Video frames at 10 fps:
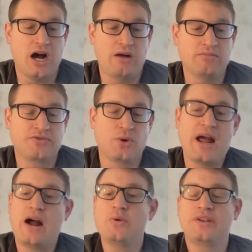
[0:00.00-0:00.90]
So
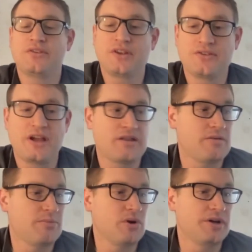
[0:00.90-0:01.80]
how we assess that in the
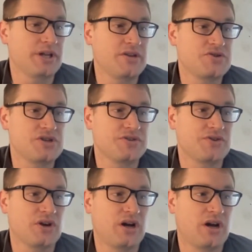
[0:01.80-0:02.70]
book is
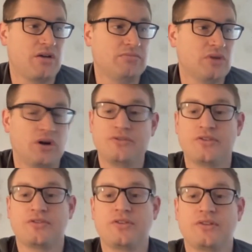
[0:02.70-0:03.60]
just on
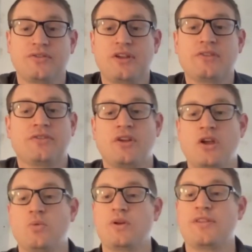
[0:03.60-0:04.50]
success
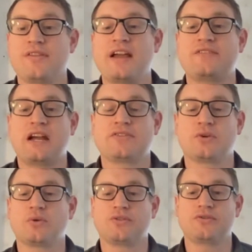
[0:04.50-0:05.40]
within that
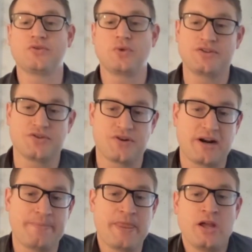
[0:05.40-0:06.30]
tactical situation,
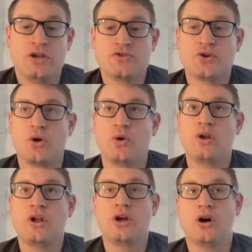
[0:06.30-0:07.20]
right? So
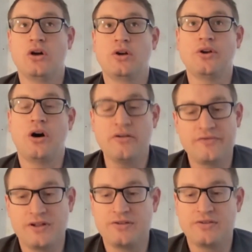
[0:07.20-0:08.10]
on
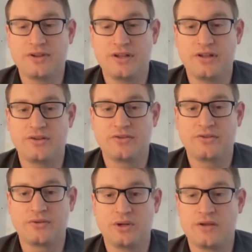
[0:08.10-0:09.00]
offense
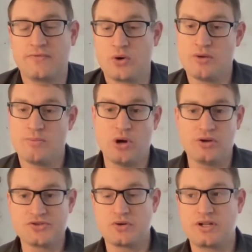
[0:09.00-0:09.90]
is if they're in a ball
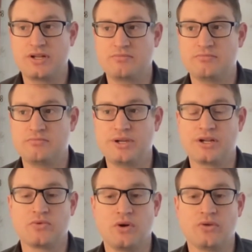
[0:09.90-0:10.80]
screen pick
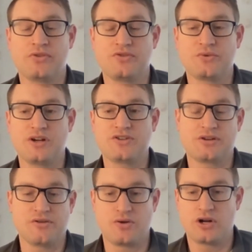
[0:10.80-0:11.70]
and roll situation
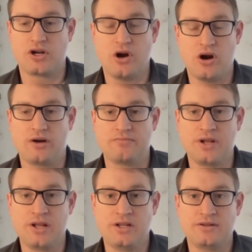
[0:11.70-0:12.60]
and they're a guard,
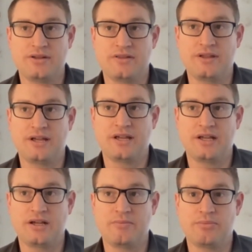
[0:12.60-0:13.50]
did
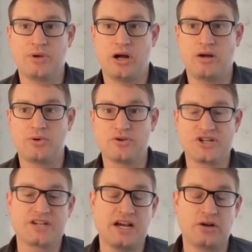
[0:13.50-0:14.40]
they
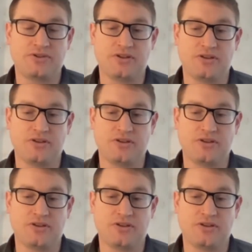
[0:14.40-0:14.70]
project out to the